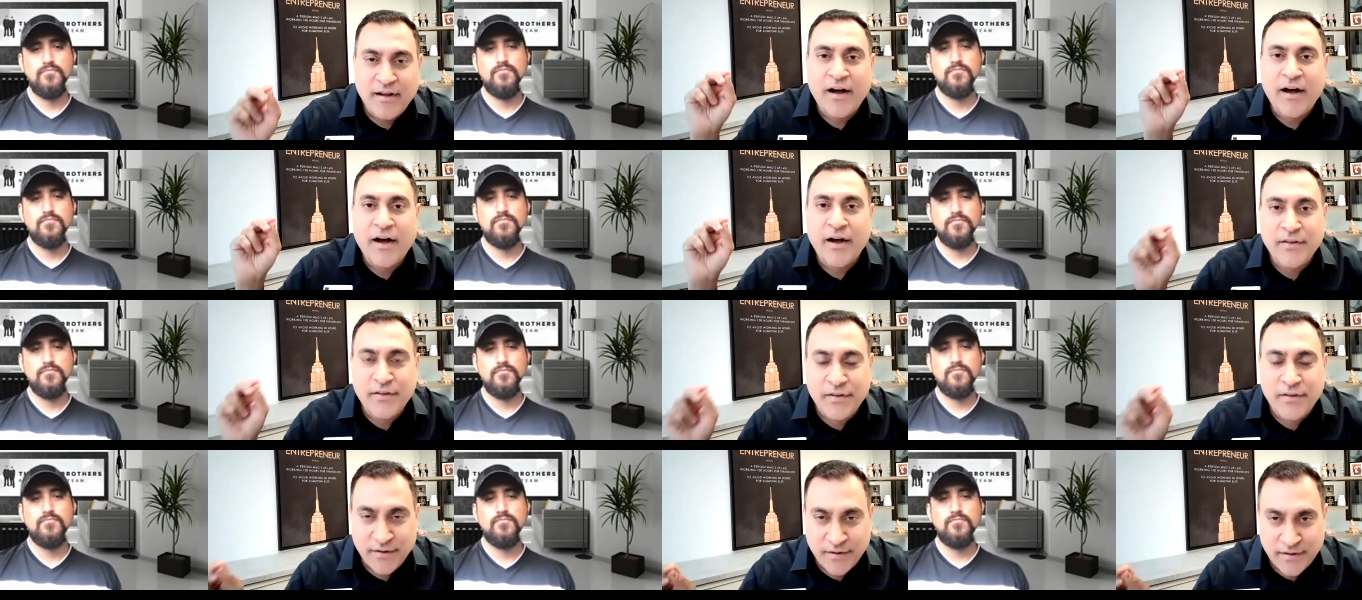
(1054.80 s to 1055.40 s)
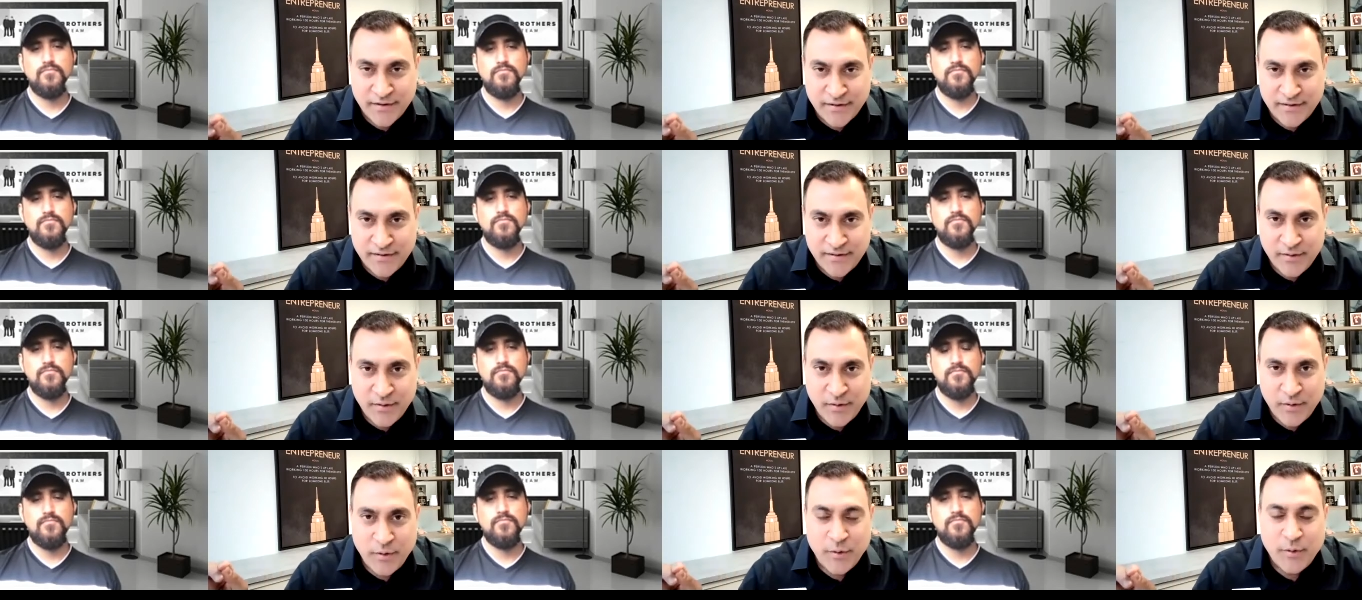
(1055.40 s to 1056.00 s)
Speaker 1: a year
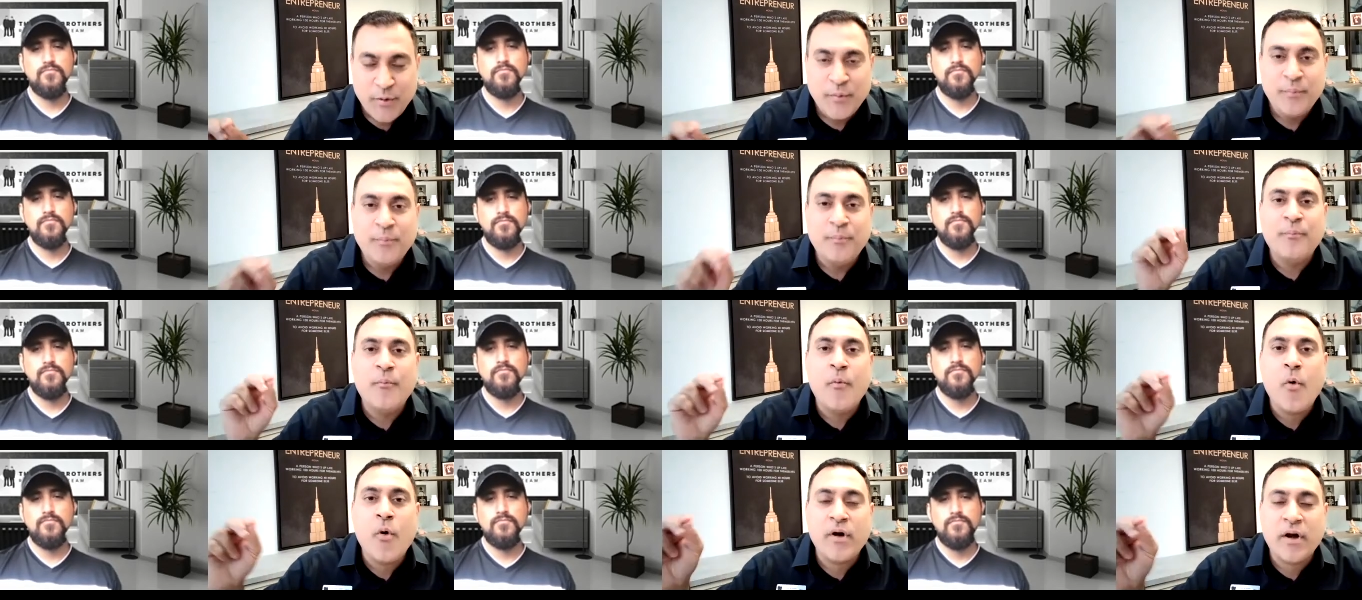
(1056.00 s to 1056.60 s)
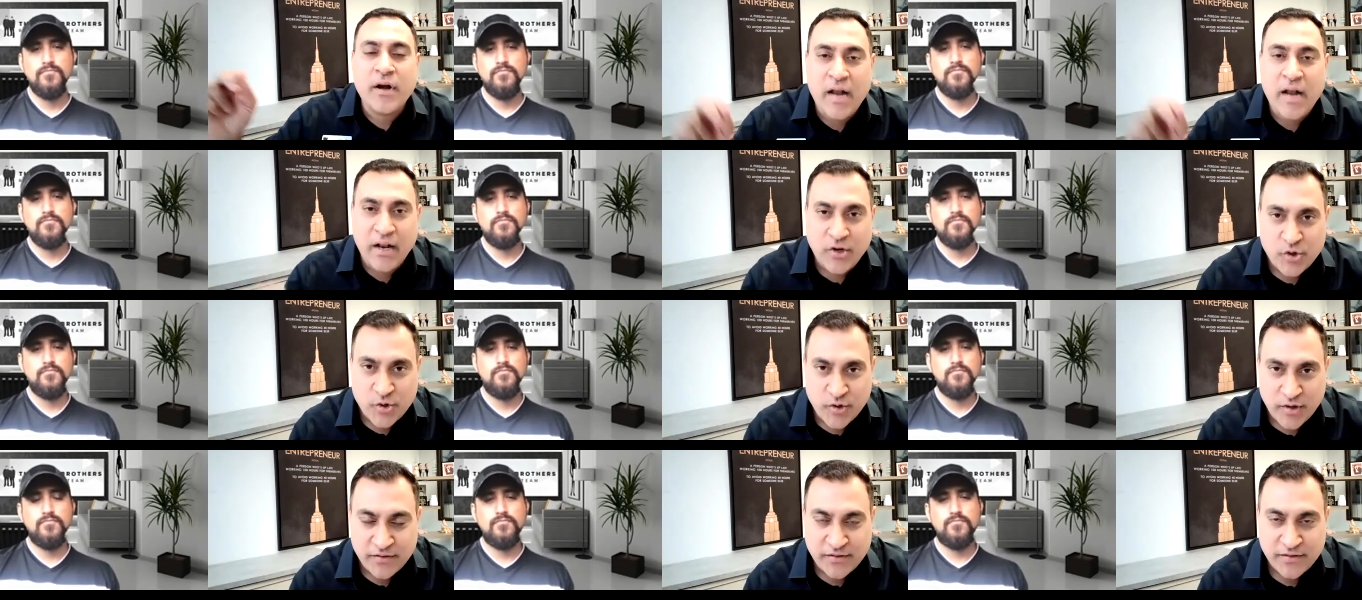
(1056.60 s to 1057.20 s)
more in
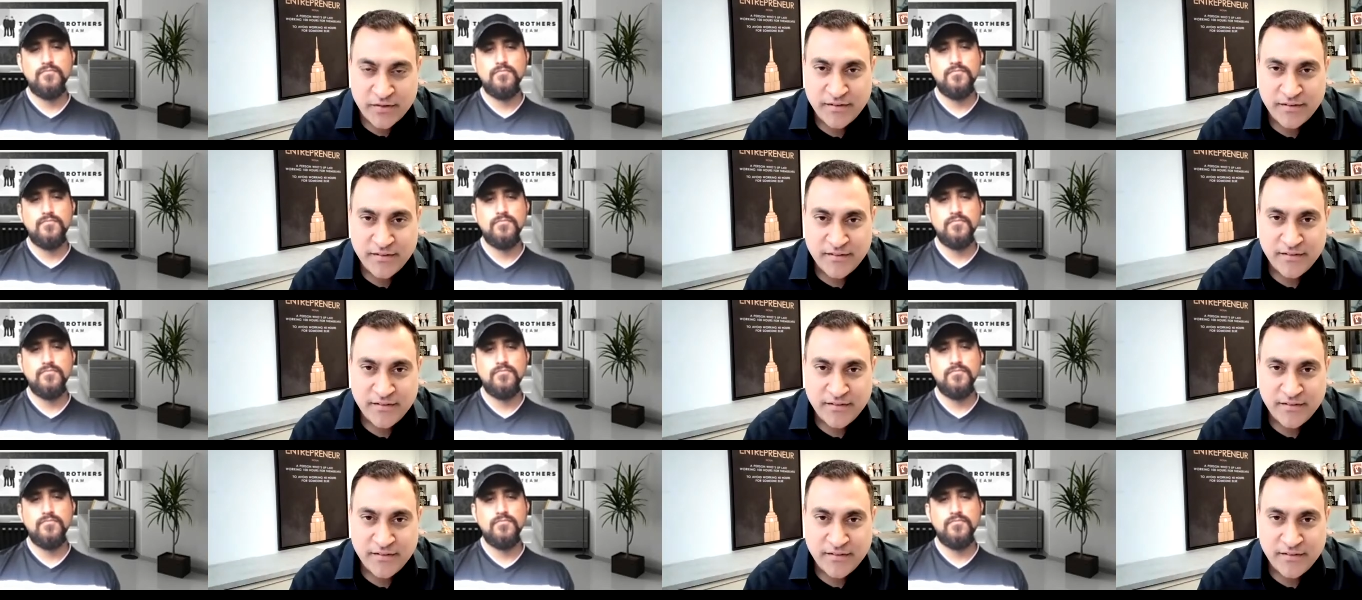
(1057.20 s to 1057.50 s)
interest.